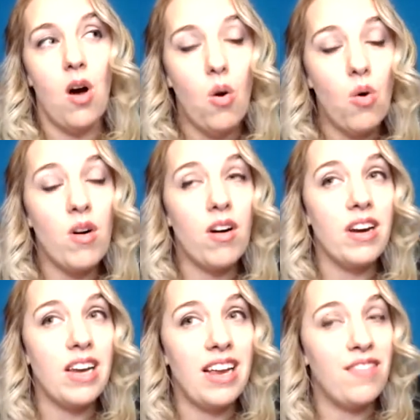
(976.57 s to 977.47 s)

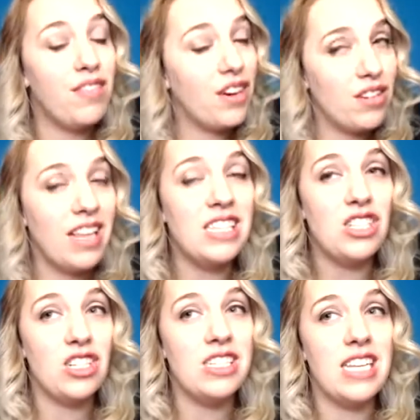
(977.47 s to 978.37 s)
Or if they're, let's
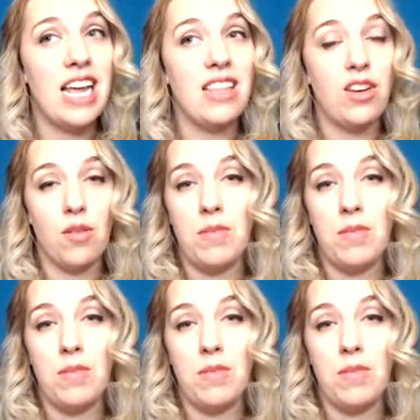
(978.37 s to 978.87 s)
just say that you're